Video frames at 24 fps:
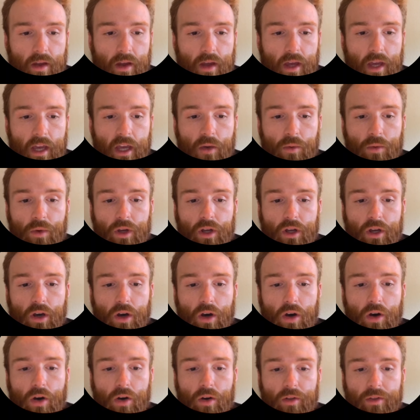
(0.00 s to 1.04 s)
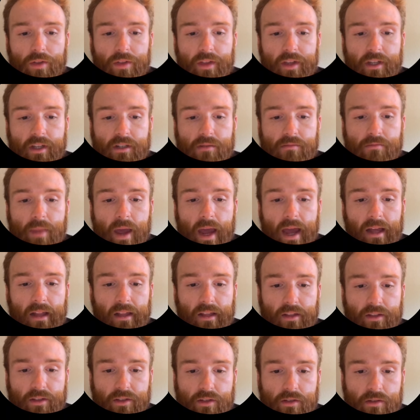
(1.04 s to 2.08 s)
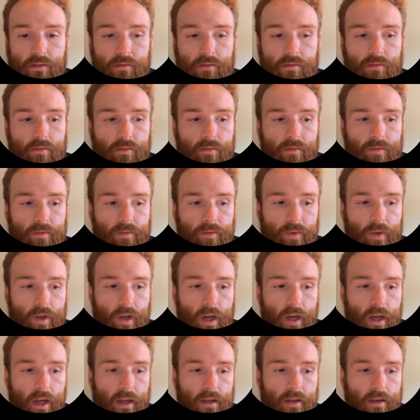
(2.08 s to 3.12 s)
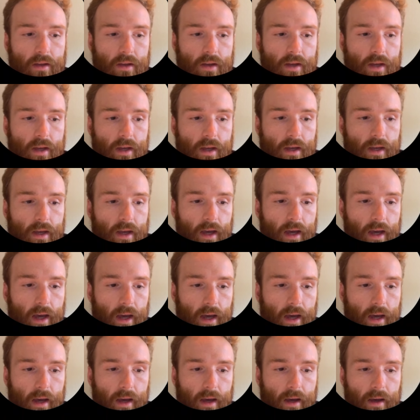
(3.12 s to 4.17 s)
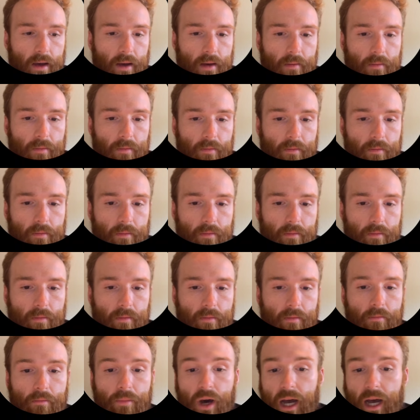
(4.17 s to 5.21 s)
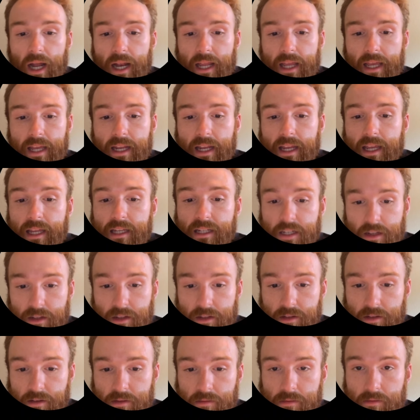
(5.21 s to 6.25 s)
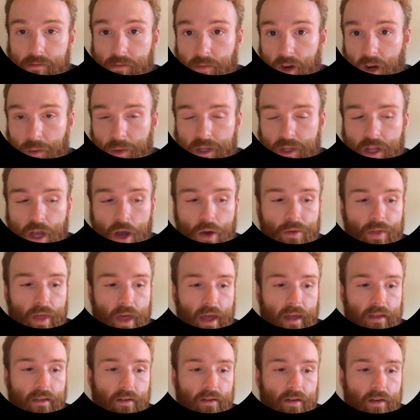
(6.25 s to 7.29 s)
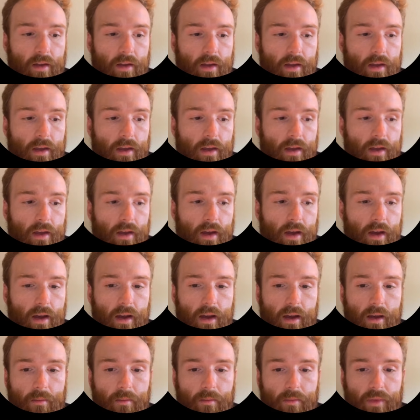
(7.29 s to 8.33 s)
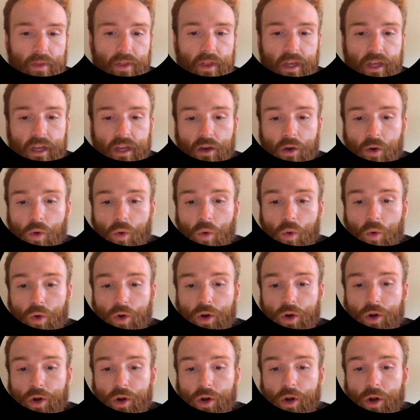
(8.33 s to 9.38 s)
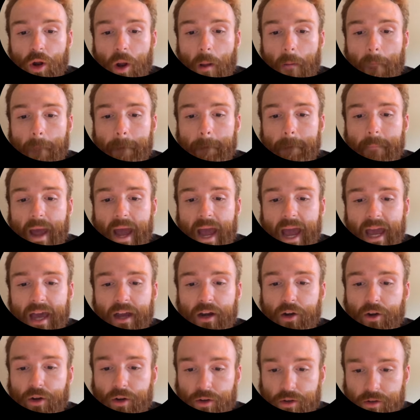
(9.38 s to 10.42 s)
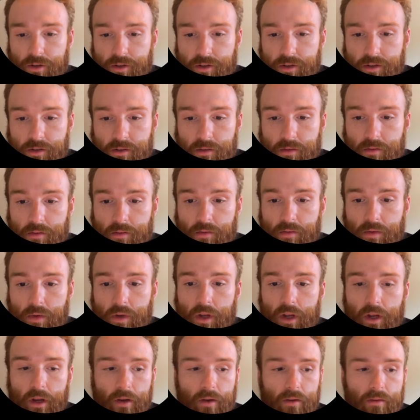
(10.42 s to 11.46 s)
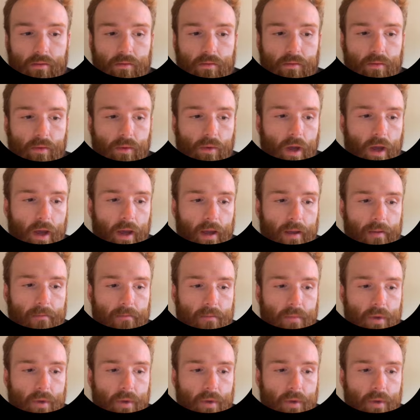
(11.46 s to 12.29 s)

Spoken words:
it would call this balanced, okay? But it isn't, right? We know that. The order matters here, okay?